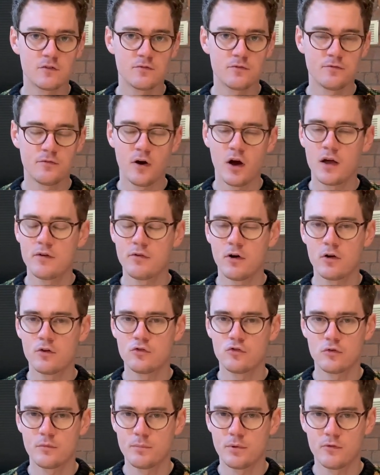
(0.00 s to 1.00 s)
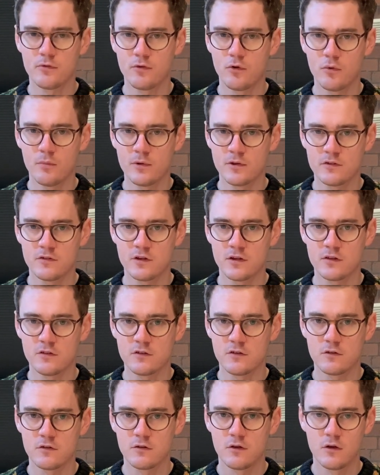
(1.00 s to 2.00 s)
500
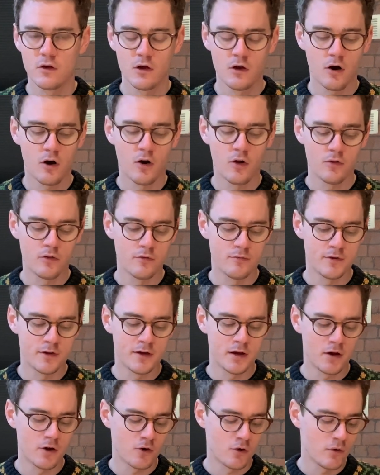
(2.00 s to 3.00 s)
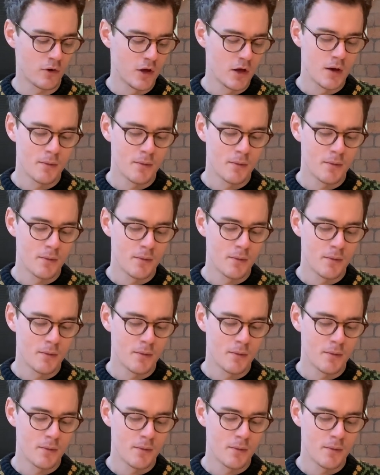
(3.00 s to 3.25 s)
performances on the video,